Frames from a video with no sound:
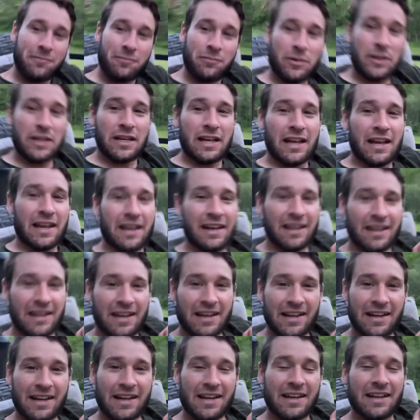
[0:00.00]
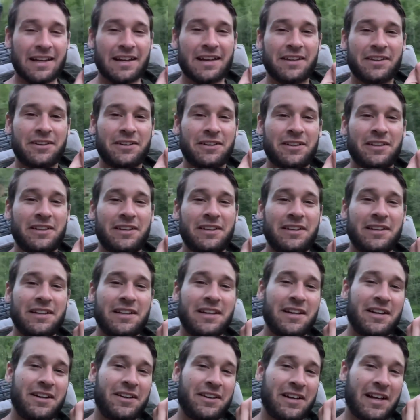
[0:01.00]
We can't get any other
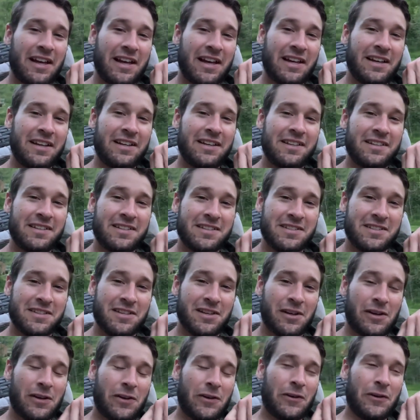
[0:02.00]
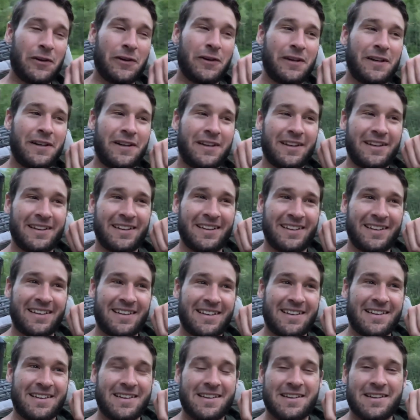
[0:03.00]
internet, so
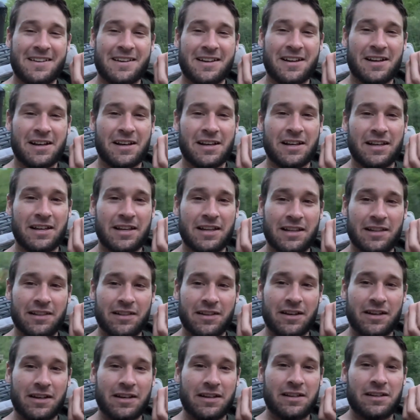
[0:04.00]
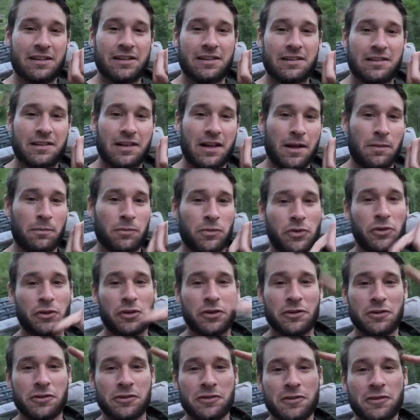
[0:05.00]
Elon came
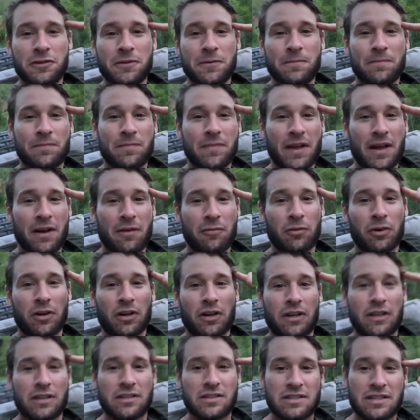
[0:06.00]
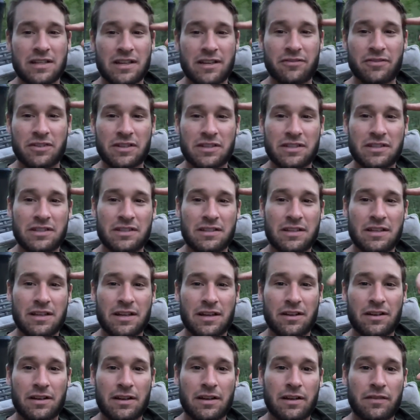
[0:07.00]
through, and we're gonna see if
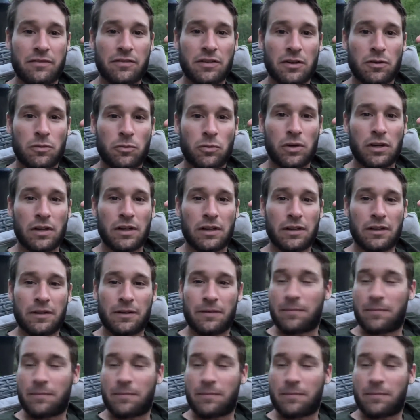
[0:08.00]
it'll work.